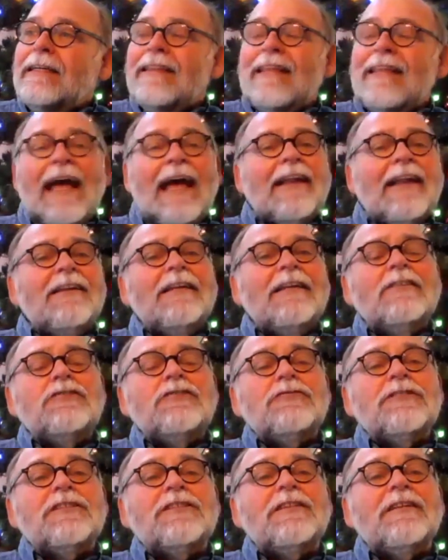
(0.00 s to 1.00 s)
they had an
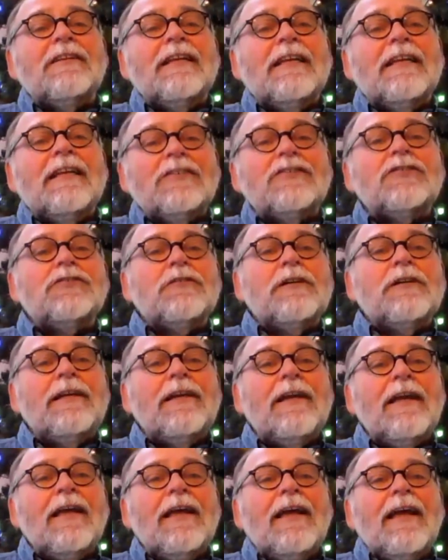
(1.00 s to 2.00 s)
interest in history.
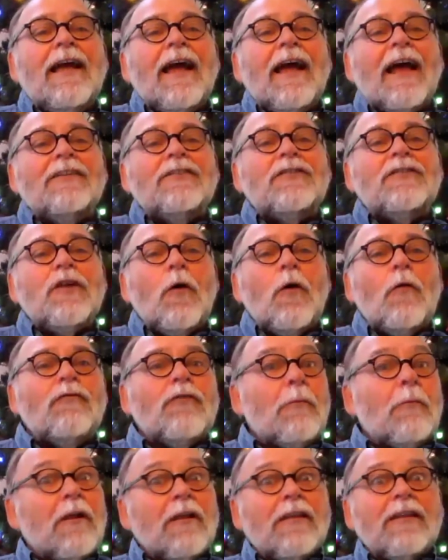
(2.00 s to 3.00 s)
And so
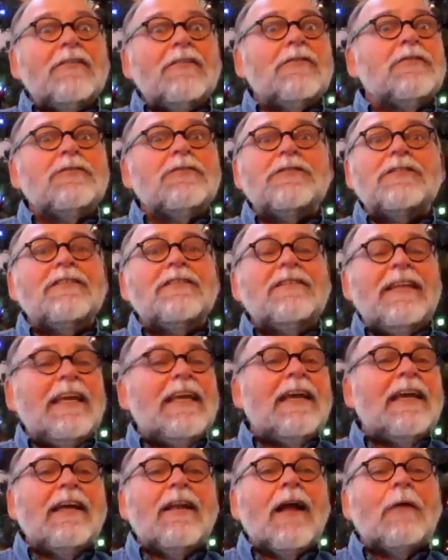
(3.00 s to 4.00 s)
from a little
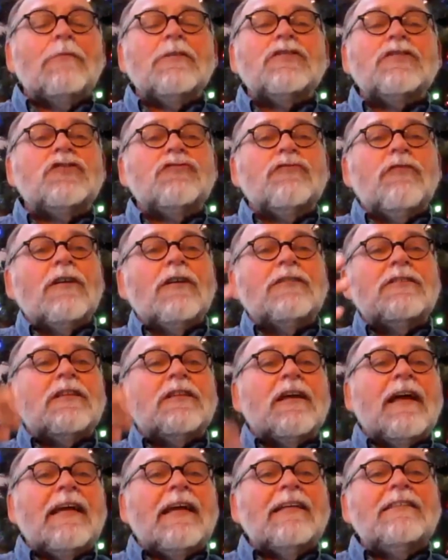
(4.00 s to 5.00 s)
kid, I was drugged
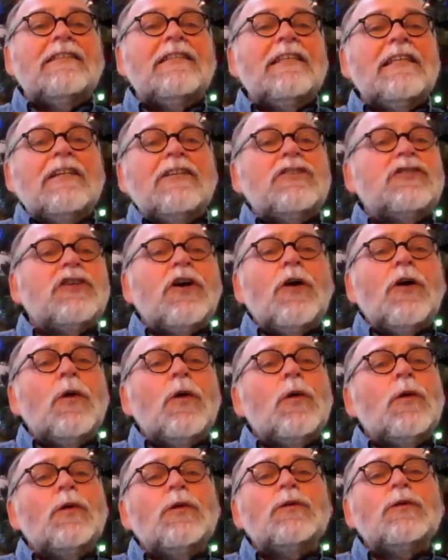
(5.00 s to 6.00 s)
to antique
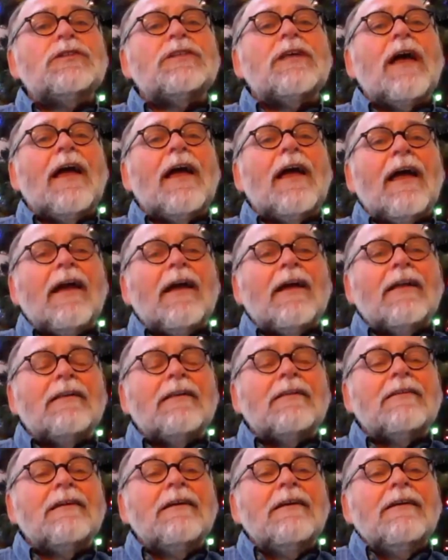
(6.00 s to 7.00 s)
shows
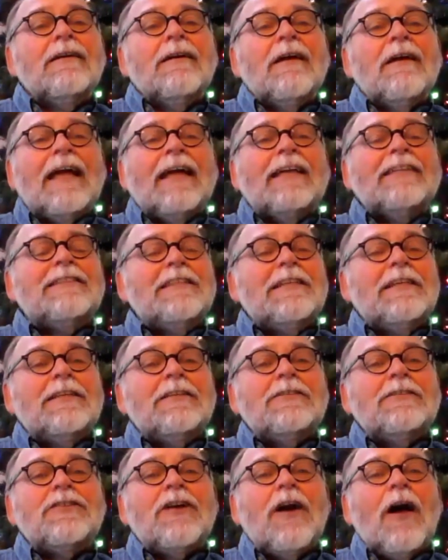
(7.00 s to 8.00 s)
and
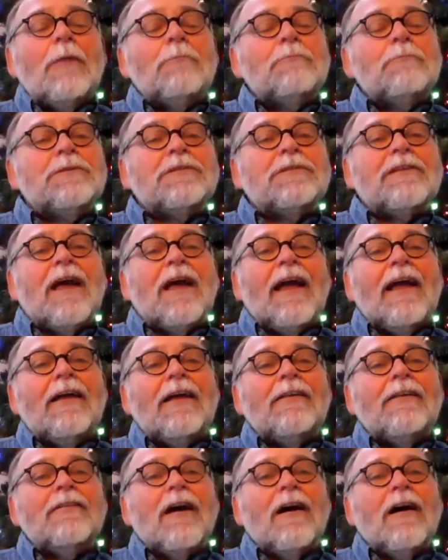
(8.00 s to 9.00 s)
antique shops,
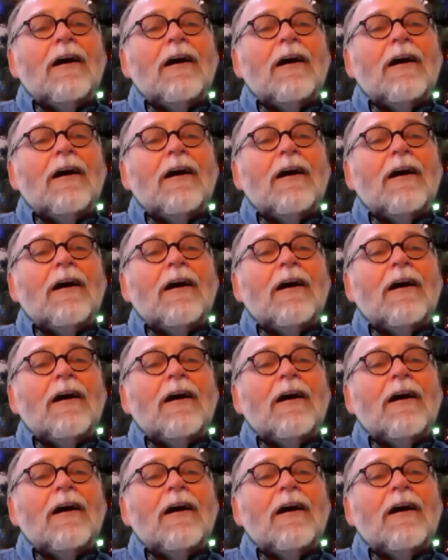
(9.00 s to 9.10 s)
and